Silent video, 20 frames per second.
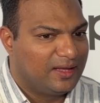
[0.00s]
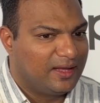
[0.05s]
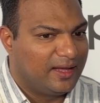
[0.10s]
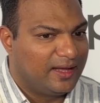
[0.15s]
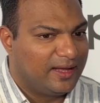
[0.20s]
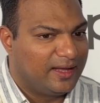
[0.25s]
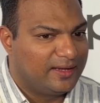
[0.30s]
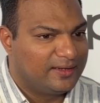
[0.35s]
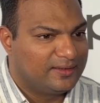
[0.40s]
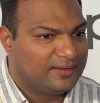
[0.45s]

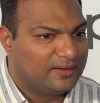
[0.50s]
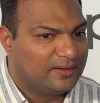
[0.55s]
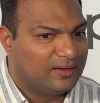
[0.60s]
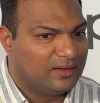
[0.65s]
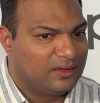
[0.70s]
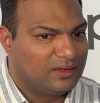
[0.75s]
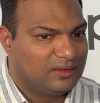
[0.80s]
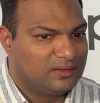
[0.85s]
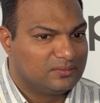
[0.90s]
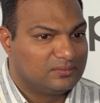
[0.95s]
And
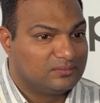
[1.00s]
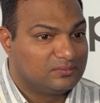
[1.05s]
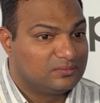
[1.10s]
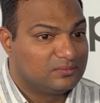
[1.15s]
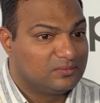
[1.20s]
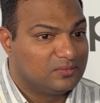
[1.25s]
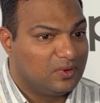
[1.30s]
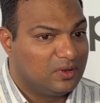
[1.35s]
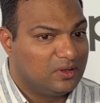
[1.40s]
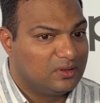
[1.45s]
uh,
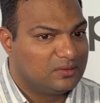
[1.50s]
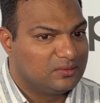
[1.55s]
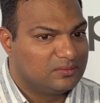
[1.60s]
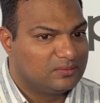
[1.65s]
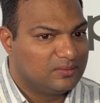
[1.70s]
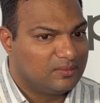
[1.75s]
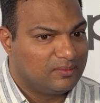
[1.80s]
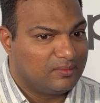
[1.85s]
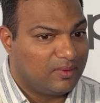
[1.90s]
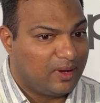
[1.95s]

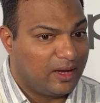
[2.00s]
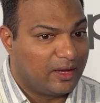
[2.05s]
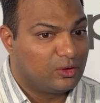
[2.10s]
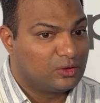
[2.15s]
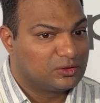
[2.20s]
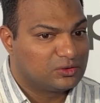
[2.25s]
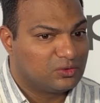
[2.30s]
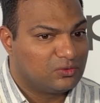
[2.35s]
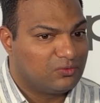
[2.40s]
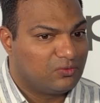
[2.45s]
I
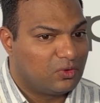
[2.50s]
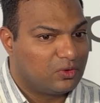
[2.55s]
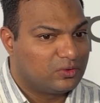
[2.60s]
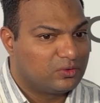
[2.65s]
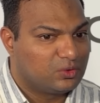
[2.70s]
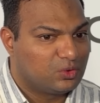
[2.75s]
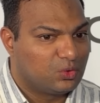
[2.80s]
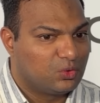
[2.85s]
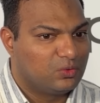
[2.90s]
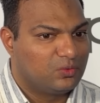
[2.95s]
also
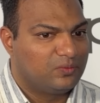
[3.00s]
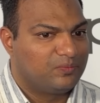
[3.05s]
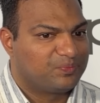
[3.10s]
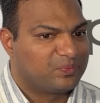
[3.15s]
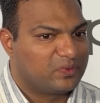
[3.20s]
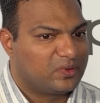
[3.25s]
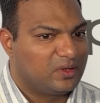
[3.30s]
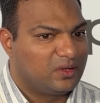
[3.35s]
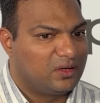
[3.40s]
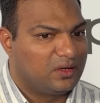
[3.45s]
want to
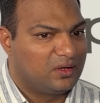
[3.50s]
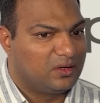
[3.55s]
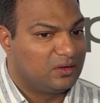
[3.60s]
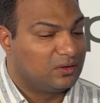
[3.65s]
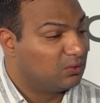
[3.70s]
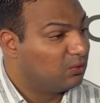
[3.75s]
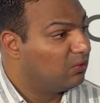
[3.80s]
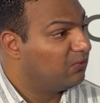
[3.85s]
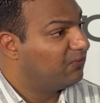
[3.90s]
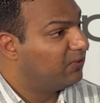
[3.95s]
uh,
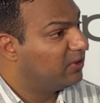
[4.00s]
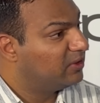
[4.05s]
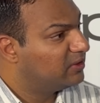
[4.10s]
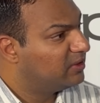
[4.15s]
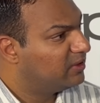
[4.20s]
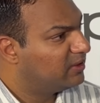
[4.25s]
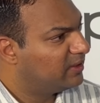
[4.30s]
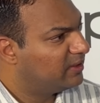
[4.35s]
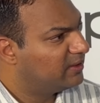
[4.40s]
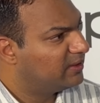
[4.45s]
go
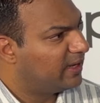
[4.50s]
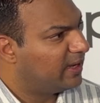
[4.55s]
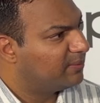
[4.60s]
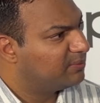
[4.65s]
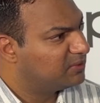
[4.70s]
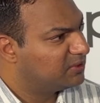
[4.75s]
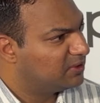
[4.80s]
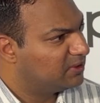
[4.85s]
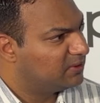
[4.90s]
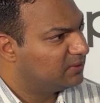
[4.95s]
further and
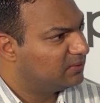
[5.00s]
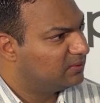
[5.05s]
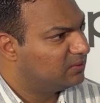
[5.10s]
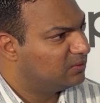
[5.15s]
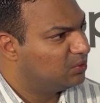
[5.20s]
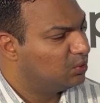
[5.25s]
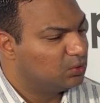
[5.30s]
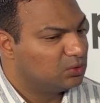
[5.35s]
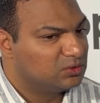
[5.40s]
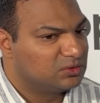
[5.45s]
capture
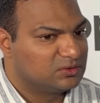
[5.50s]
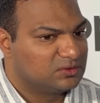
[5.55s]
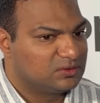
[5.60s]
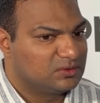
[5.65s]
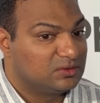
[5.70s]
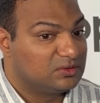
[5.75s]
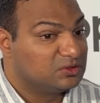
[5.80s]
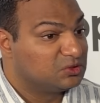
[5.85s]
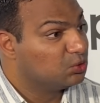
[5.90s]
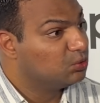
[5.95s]
those
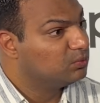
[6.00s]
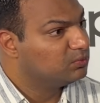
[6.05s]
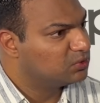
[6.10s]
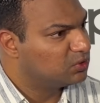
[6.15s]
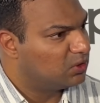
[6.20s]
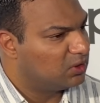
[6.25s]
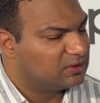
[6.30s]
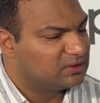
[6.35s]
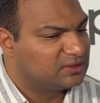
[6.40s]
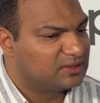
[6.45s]
zoom
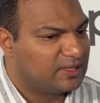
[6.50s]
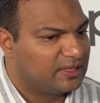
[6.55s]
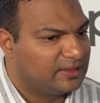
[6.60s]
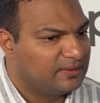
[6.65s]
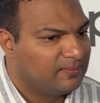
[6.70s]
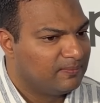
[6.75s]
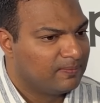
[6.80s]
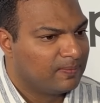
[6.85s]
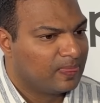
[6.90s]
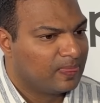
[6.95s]
shots, right?